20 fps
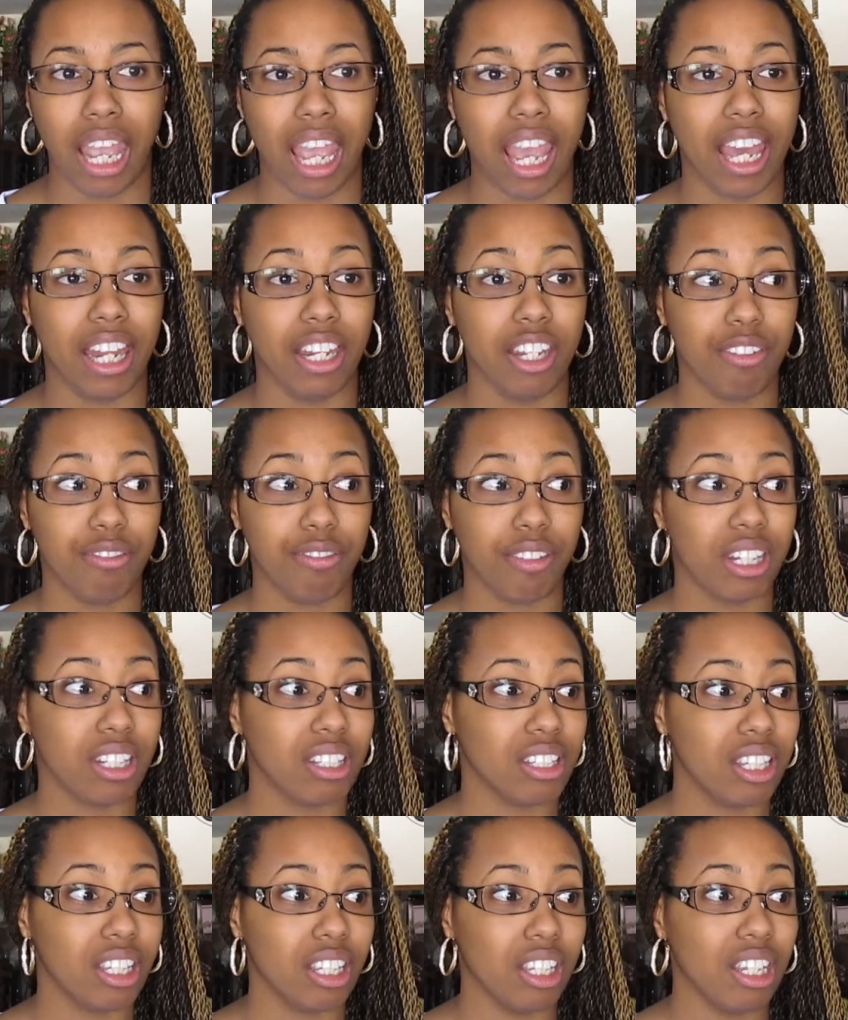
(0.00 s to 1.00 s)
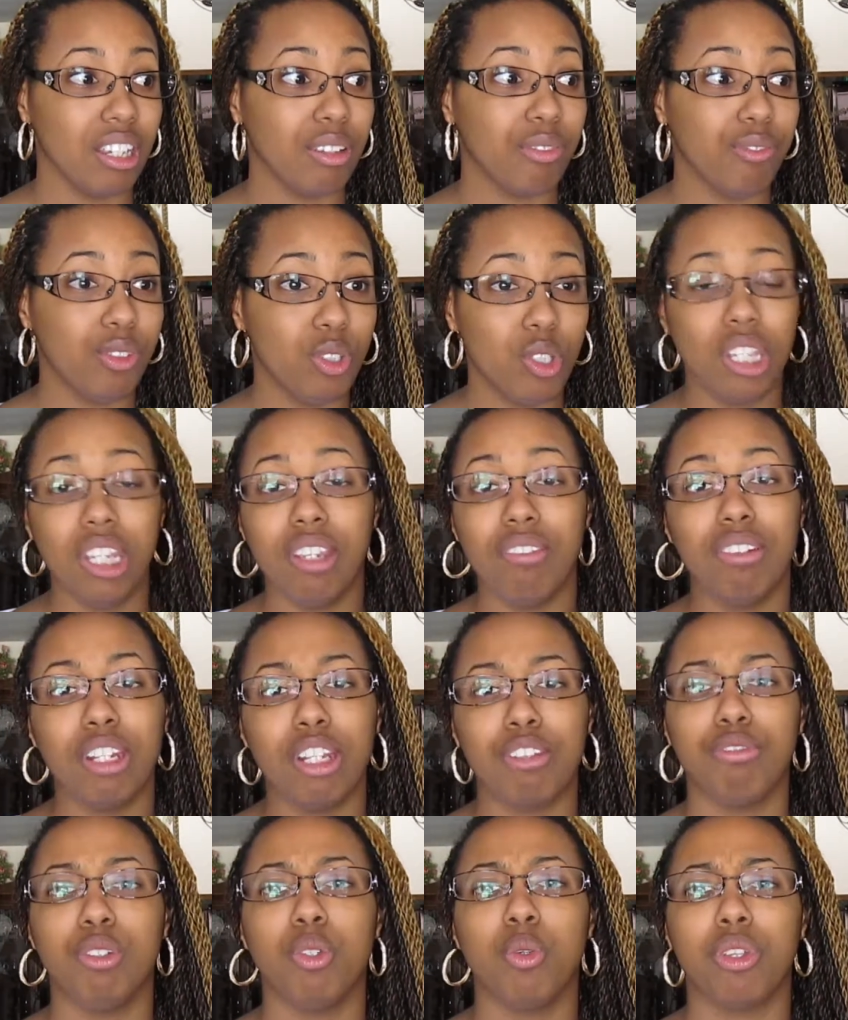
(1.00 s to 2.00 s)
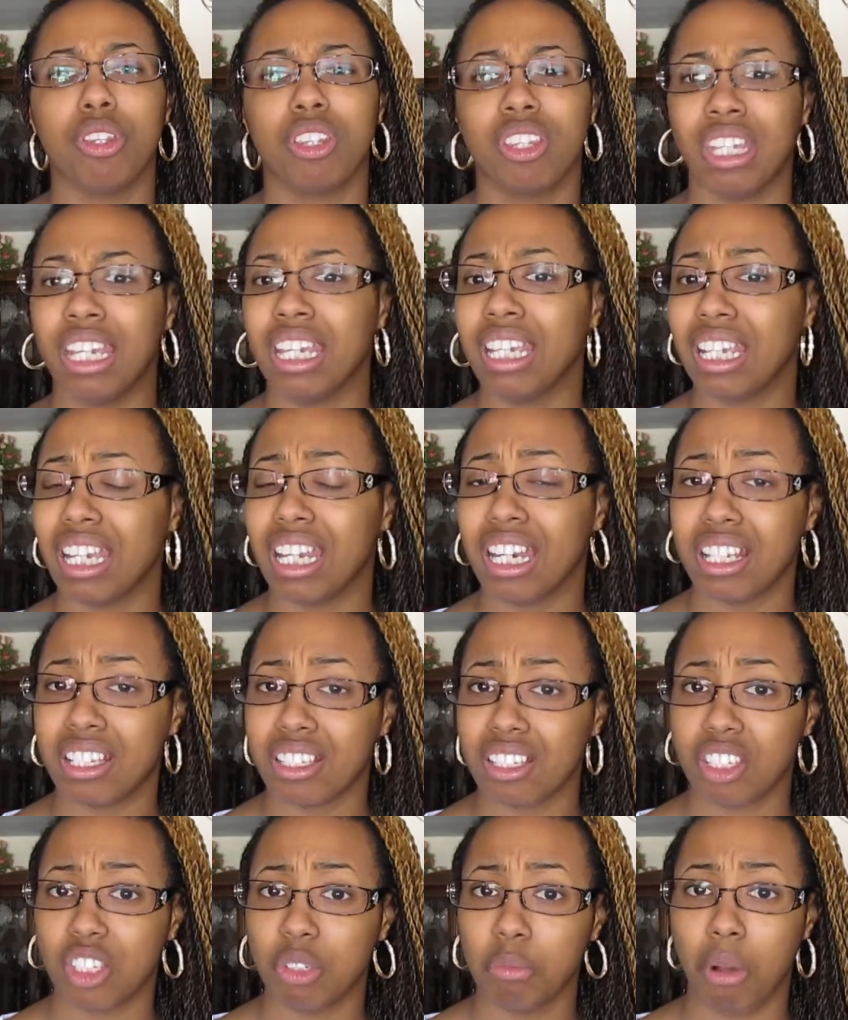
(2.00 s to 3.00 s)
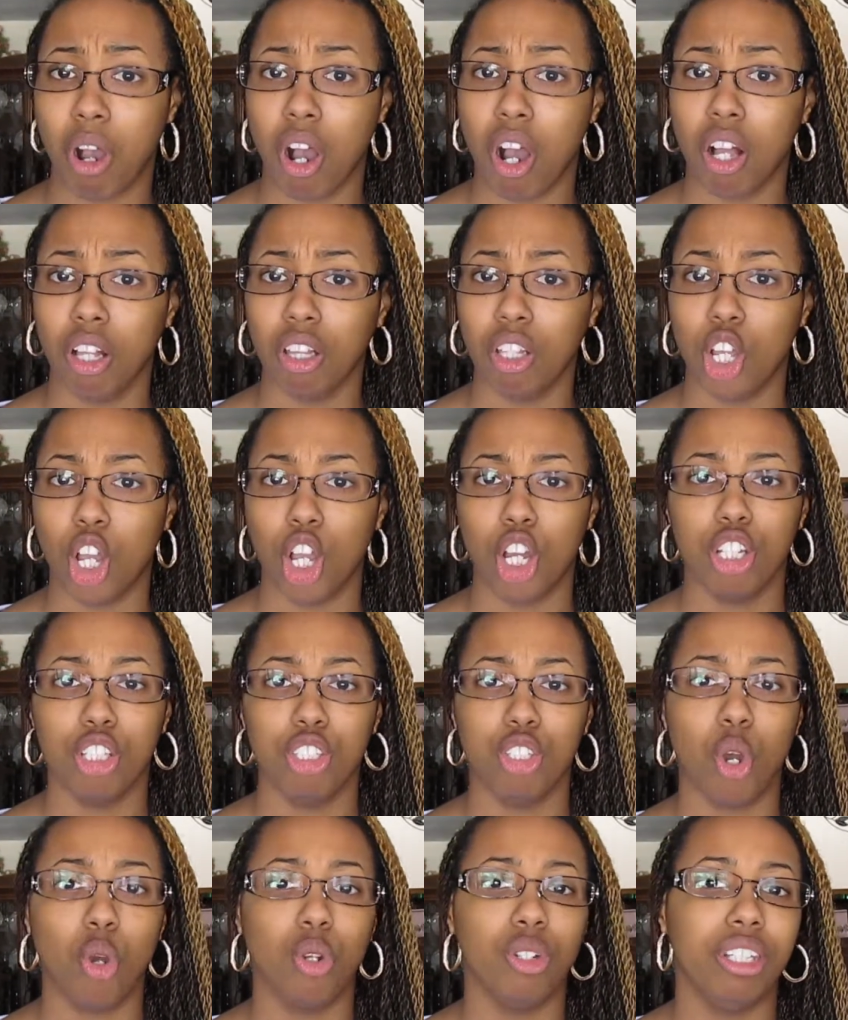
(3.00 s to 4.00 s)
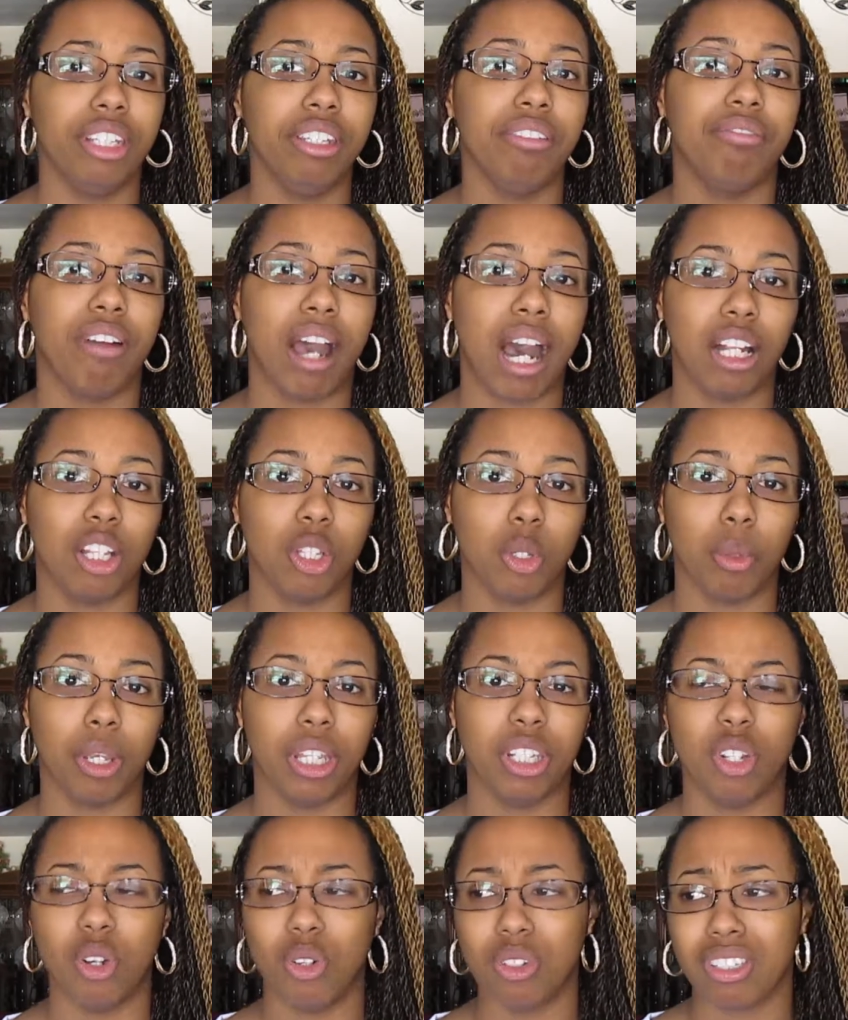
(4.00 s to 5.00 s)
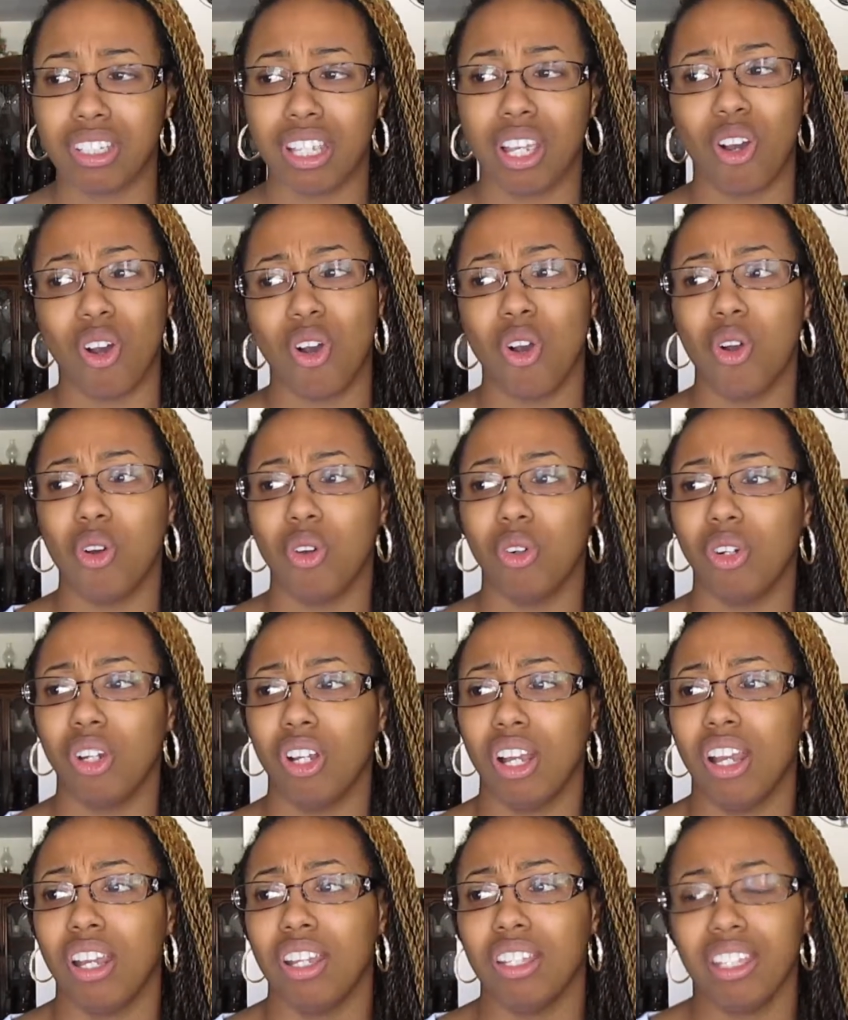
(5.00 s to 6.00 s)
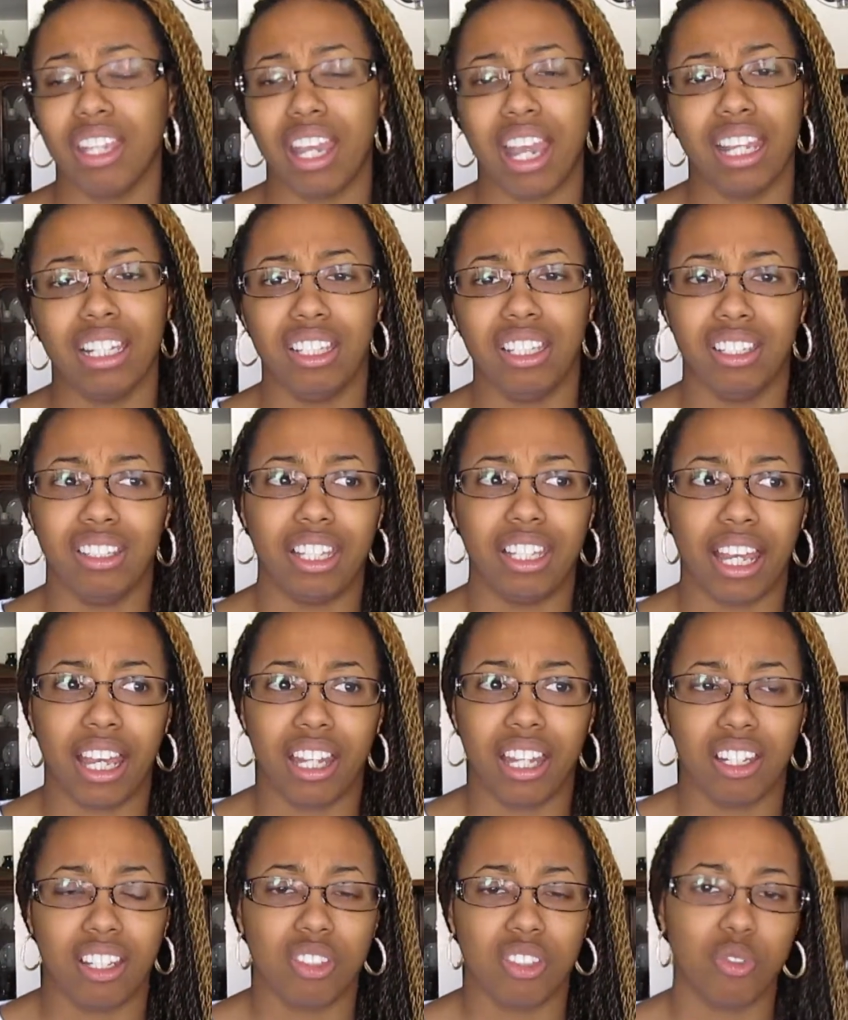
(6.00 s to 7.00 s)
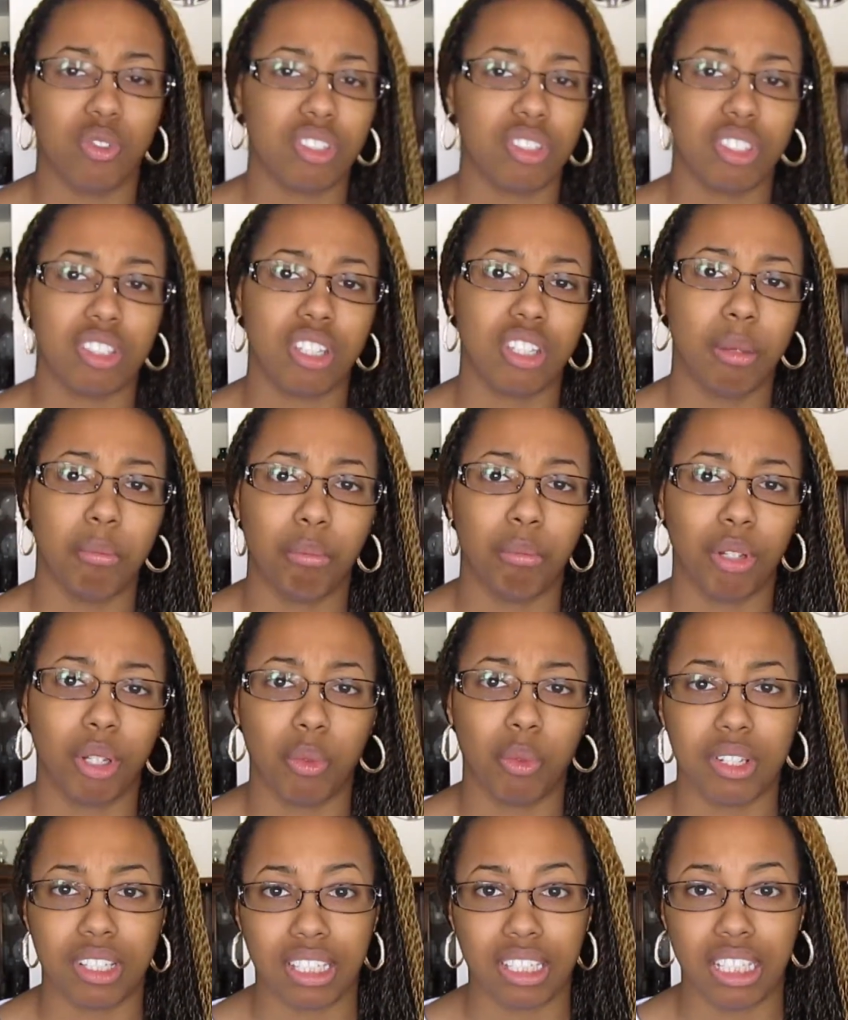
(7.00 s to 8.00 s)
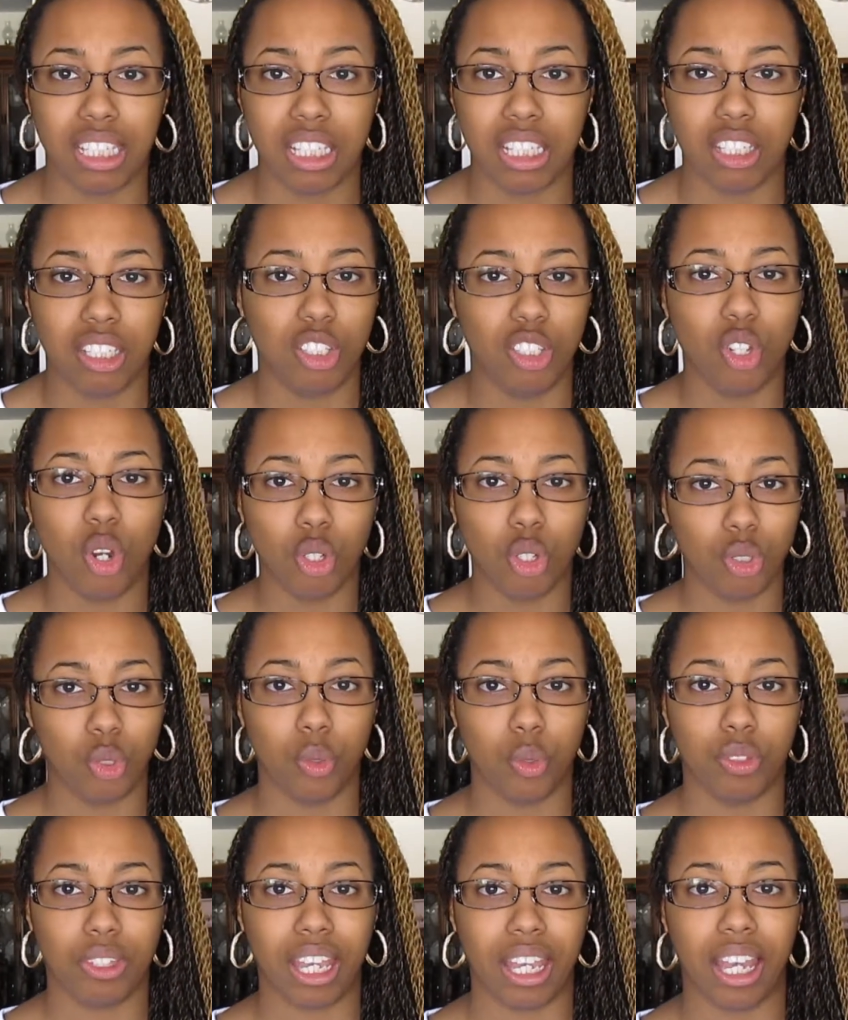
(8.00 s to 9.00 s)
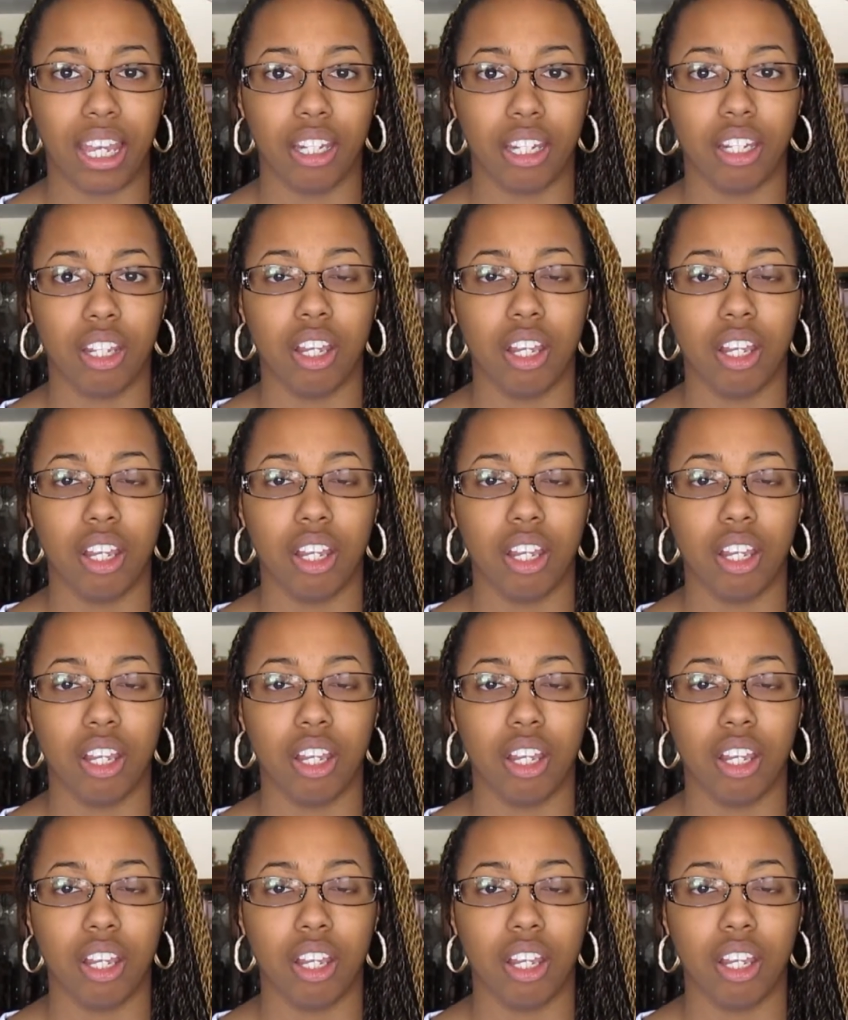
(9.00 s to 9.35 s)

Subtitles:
And even if you think it is small, don't devalue it. Don't say, oh yeah, I did that, it was simple, it was easy. Don't do that.